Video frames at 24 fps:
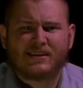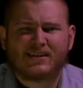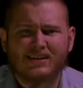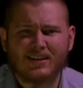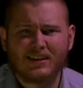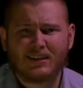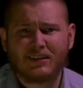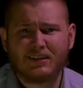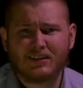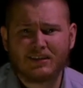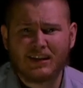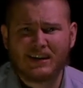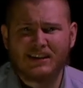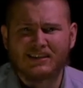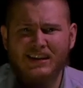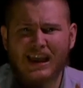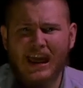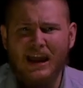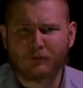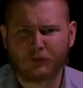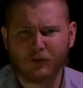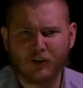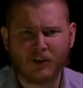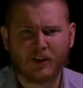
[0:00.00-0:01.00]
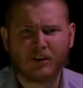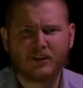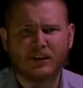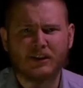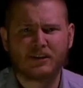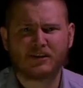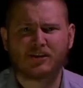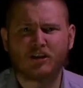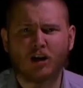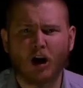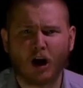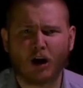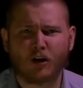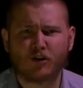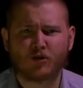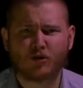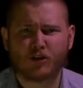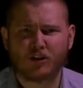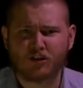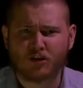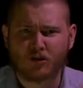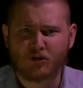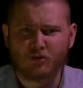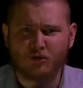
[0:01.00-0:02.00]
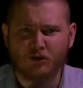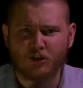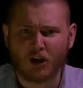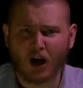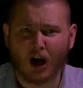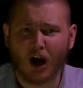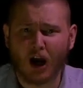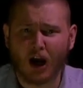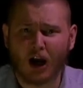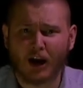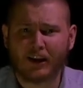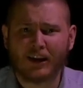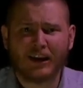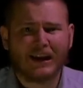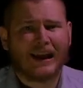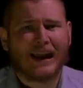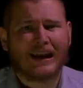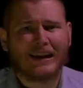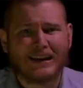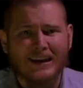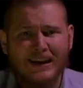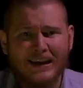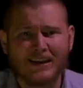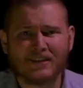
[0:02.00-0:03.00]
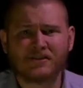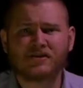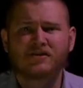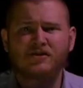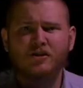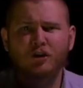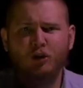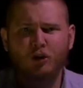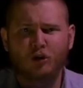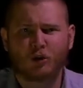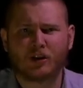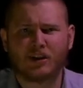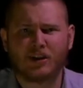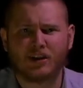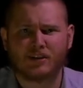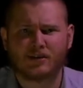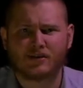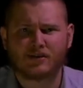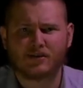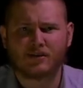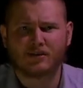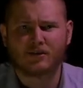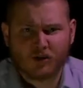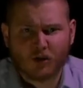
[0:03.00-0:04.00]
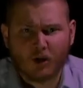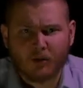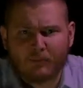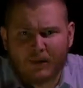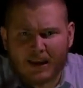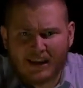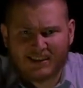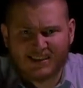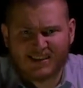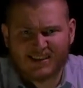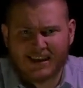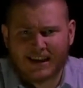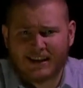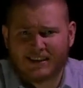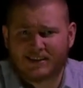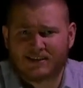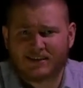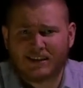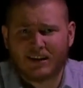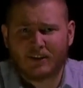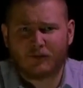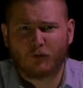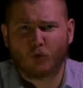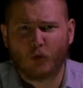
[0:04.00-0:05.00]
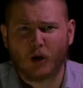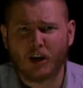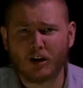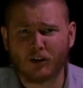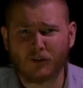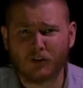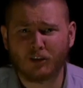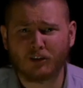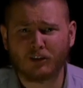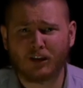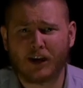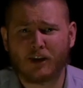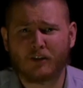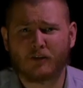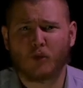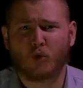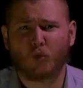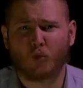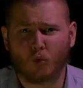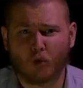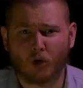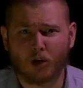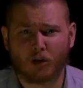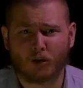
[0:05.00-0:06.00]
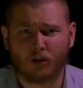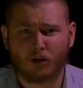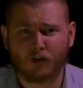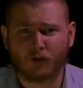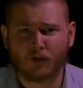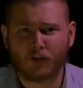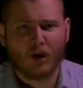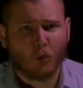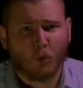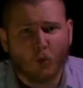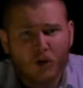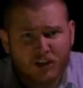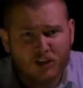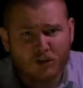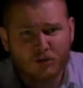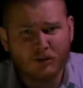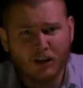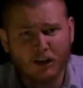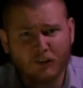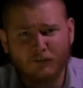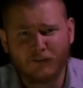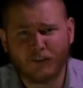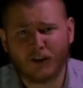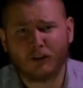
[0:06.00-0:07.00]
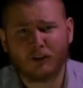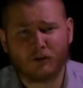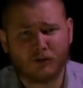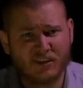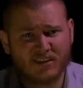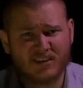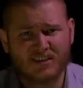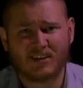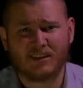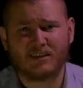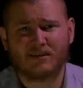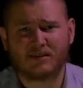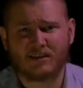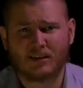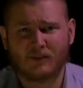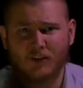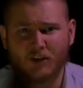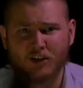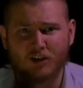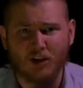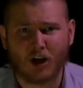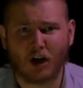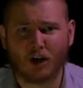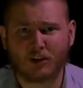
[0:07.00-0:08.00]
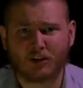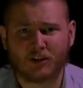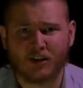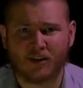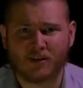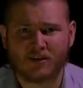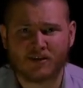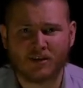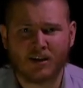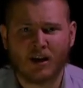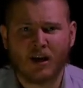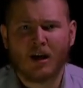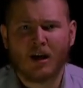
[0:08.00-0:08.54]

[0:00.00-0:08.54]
Sin is everything that is contrary to God and His decrees. So it makes sense that if we are the light of the world, we do not follow the sins of the darkness,